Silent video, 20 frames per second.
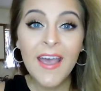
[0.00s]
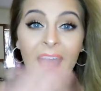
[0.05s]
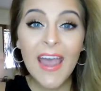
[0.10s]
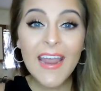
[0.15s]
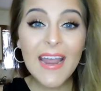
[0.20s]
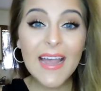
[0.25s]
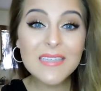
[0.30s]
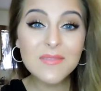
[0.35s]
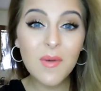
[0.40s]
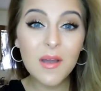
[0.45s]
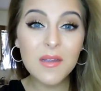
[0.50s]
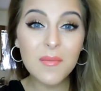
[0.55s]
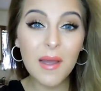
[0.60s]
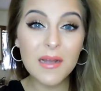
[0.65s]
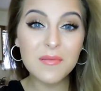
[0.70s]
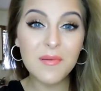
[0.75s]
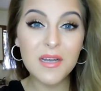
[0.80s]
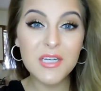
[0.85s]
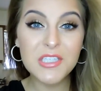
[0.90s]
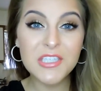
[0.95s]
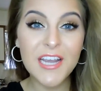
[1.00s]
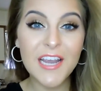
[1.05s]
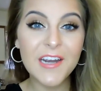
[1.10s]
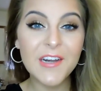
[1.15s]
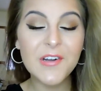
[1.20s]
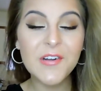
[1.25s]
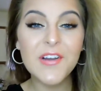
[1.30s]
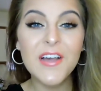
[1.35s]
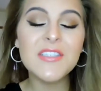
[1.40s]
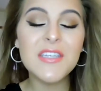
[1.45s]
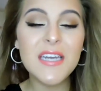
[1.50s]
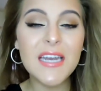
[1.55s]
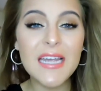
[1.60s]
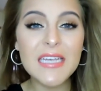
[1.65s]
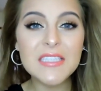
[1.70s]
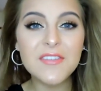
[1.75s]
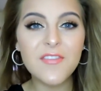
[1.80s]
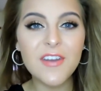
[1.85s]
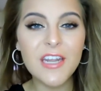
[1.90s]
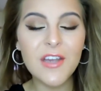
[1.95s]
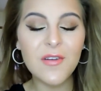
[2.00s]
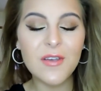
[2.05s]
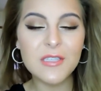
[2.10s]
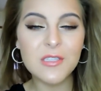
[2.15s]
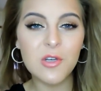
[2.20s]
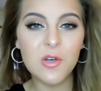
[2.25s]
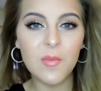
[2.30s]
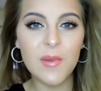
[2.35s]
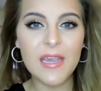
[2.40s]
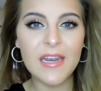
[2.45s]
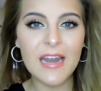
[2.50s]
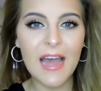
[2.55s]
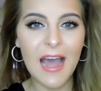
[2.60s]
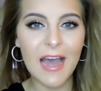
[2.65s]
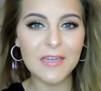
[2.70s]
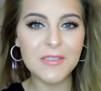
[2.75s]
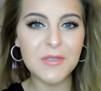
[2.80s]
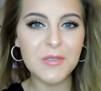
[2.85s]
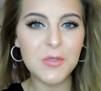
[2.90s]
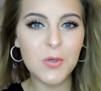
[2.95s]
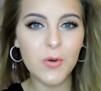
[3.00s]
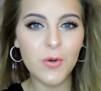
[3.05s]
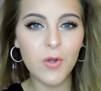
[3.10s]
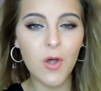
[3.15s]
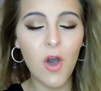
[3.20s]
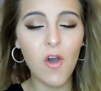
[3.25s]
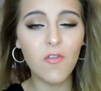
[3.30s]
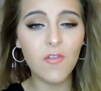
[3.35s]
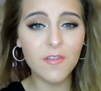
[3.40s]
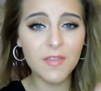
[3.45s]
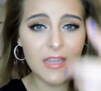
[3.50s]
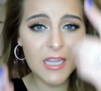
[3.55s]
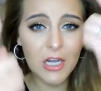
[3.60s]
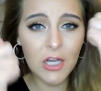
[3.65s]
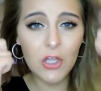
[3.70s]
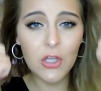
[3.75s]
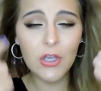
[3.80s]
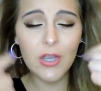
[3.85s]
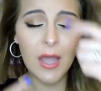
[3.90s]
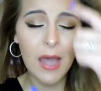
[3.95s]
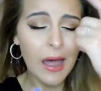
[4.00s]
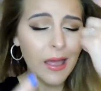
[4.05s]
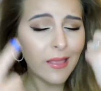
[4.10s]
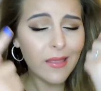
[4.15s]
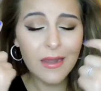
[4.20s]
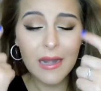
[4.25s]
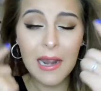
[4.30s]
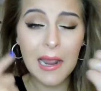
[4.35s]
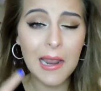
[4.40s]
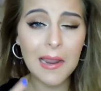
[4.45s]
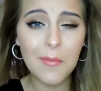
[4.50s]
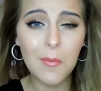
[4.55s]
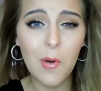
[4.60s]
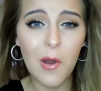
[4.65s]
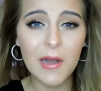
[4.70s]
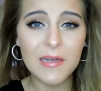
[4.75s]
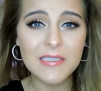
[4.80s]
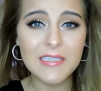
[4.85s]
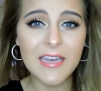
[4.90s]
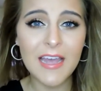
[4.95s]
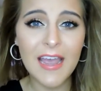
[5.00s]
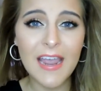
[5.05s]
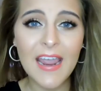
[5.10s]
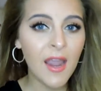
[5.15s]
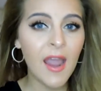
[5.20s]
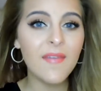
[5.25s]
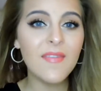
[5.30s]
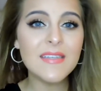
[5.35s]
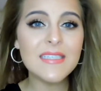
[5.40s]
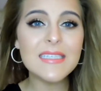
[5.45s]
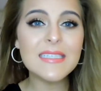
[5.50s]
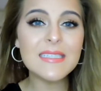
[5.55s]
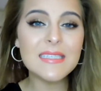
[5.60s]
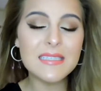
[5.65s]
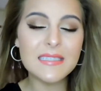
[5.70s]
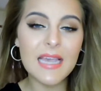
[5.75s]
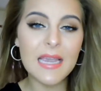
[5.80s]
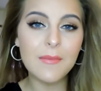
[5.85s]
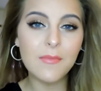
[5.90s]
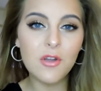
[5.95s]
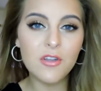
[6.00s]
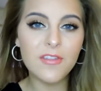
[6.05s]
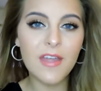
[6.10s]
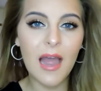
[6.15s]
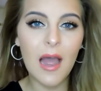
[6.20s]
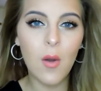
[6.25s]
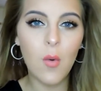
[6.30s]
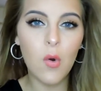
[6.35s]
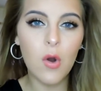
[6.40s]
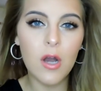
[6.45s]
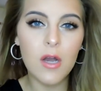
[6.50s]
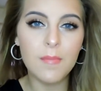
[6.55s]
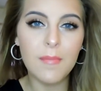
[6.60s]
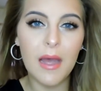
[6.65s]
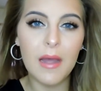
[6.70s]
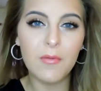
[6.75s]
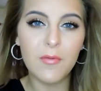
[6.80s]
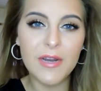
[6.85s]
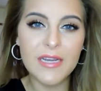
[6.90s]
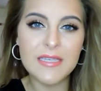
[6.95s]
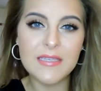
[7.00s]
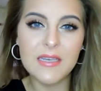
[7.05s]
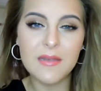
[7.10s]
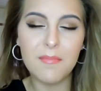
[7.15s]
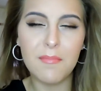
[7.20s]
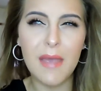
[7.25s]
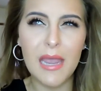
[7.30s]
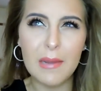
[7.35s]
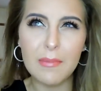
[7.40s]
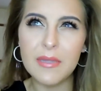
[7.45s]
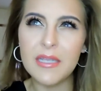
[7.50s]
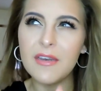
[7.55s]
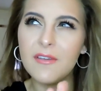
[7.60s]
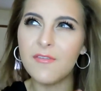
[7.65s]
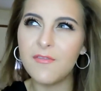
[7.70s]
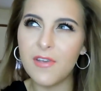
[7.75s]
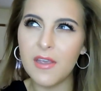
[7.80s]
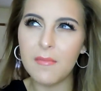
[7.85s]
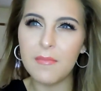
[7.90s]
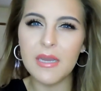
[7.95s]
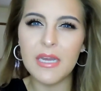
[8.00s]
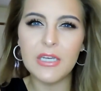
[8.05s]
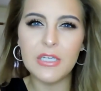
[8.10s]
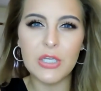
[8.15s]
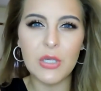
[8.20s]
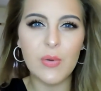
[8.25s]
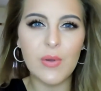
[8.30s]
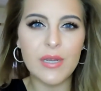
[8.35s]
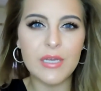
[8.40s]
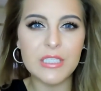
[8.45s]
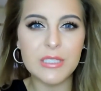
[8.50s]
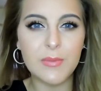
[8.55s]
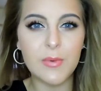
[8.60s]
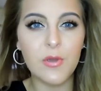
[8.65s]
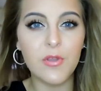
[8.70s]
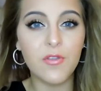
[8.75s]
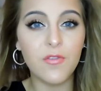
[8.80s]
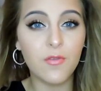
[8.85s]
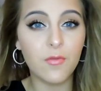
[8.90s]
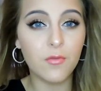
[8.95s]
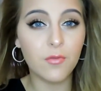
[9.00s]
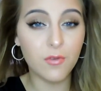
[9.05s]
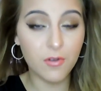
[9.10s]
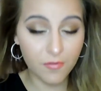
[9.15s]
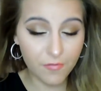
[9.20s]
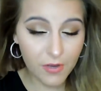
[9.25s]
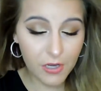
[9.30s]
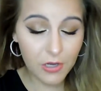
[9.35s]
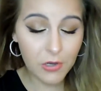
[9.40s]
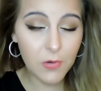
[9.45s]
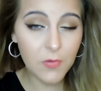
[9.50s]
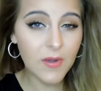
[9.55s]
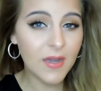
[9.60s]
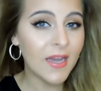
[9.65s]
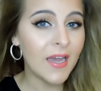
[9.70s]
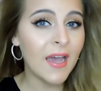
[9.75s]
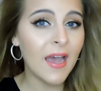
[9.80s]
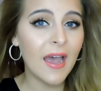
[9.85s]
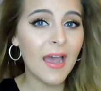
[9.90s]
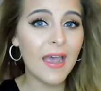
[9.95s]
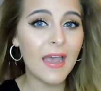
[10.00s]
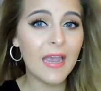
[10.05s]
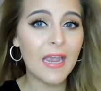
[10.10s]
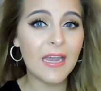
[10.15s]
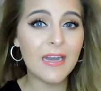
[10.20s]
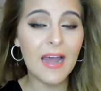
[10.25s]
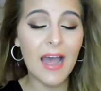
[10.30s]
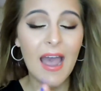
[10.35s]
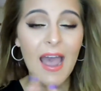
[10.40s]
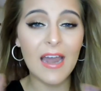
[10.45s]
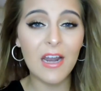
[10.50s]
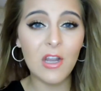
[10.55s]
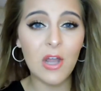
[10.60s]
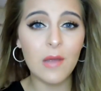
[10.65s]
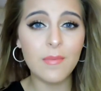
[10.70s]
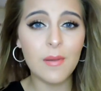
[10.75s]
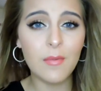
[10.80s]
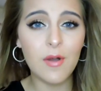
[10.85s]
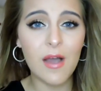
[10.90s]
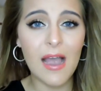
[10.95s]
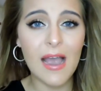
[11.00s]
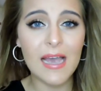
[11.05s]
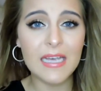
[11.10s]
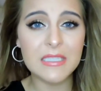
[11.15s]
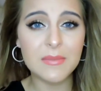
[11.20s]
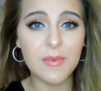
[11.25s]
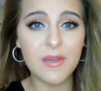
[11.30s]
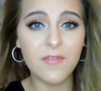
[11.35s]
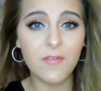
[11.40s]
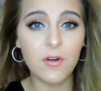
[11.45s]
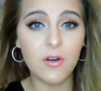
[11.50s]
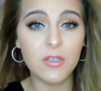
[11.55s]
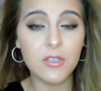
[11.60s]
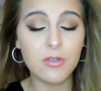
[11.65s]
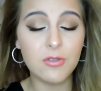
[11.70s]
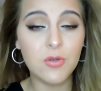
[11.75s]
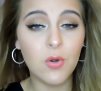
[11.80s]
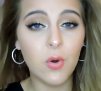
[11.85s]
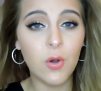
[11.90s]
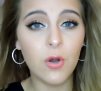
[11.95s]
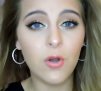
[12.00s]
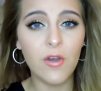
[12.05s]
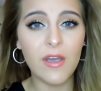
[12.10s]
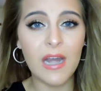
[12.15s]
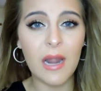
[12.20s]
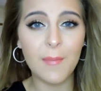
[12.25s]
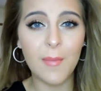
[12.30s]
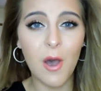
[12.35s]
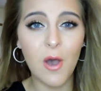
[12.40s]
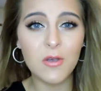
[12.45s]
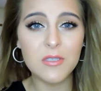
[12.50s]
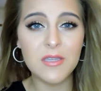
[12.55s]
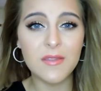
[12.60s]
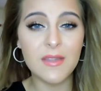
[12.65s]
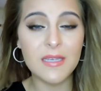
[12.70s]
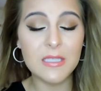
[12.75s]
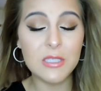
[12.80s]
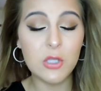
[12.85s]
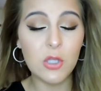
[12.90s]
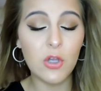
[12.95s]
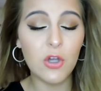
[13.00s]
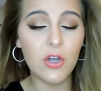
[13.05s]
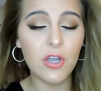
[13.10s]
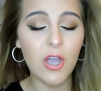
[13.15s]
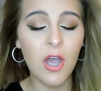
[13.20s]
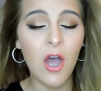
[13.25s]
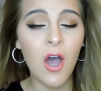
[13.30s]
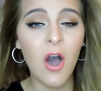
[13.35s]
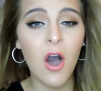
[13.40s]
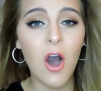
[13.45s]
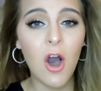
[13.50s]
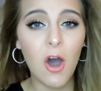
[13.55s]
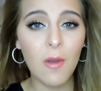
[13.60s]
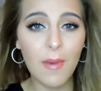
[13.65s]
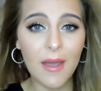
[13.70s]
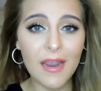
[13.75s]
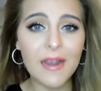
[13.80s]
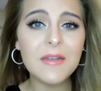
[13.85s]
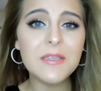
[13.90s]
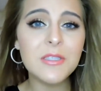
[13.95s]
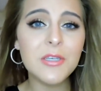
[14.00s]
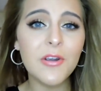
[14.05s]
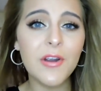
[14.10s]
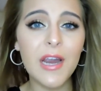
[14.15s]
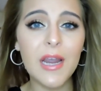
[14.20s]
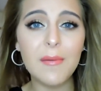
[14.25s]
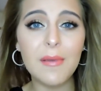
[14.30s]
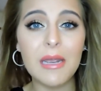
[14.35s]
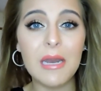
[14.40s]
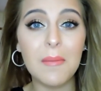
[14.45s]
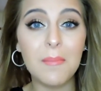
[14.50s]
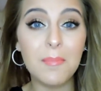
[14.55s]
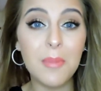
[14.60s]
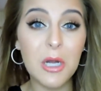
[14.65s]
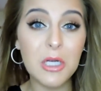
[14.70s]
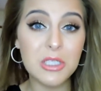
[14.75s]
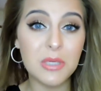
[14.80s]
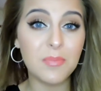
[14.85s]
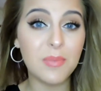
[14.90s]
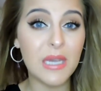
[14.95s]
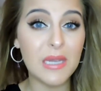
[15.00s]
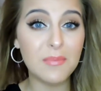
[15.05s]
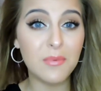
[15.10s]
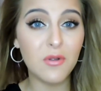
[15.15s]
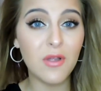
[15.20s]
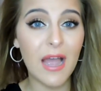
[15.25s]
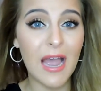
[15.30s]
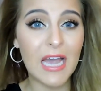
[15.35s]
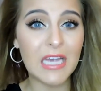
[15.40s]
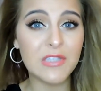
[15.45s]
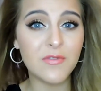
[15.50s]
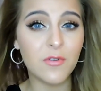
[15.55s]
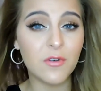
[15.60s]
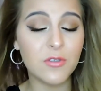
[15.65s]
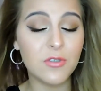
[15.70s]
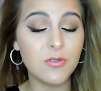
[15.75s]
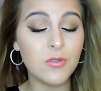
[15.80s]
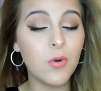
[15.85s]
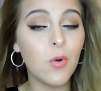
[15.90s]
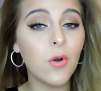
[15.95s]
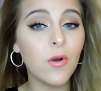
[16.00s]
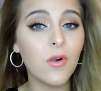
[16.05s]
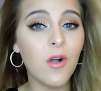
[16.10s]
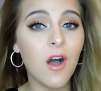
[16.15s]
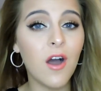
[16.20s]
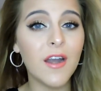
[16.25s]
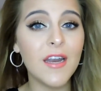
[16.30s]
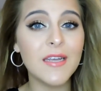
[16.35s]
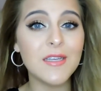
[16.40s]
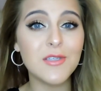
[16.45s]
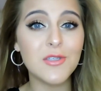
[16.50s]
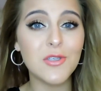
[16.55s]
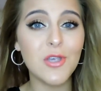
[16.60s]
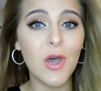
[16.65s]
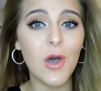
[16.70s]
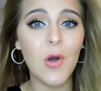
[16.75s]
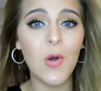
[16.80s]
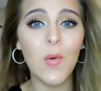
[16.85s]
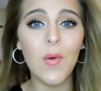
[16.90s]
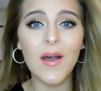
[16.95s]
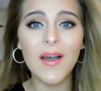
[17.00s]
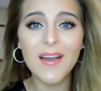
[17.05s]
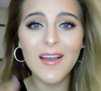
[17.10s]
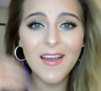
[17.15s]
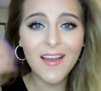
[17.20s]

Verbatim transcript: Hey guys, welcome back to my channel. Today's video is going to be an eye tutorial over the look that I am wearing today, and this is the same look that I wore in my recent Maybelline Fit Me Dewy and Smooth review. And I had a lot of people ask me for a tutorial, and I posted this look on my Instagram and a bunch of people asked for a tutorial on it, so